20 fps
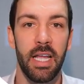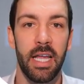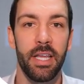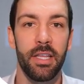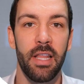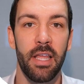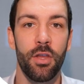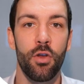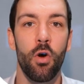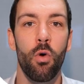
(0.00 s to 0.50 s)

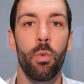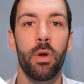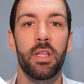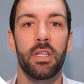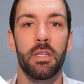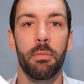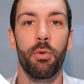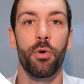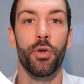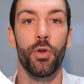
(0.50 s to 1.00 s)
saying that you're
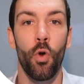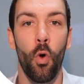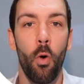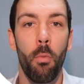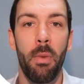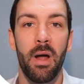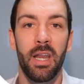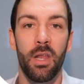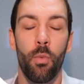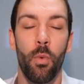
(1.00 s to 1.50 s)
willing to put
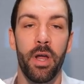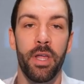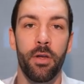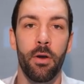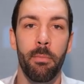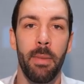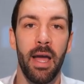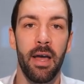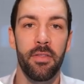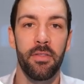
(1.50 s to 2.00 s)
your money where
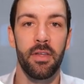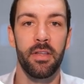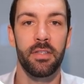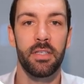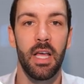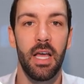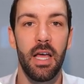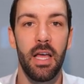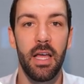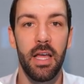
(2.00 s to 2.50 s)
your mouth is